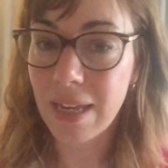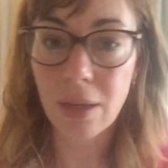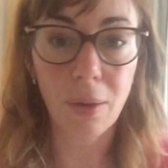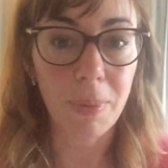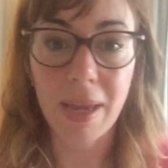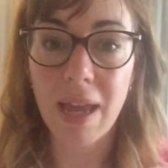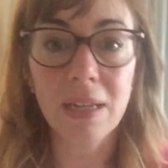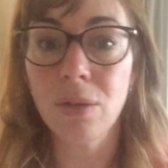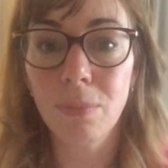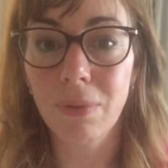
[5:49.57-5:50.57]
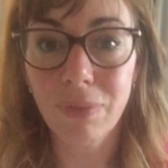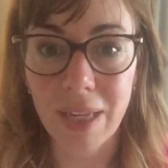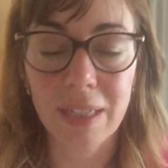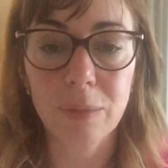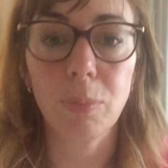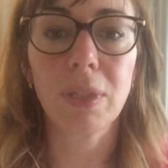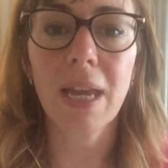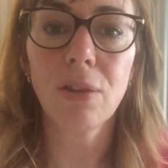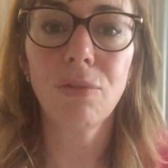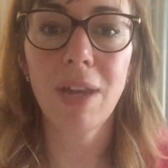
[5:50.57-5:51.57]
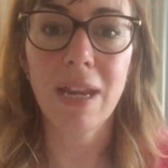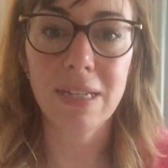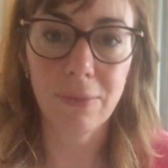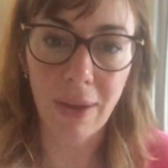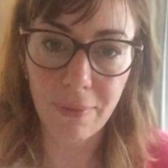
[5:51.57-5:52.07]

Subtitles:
It could be any number of things, but get creative,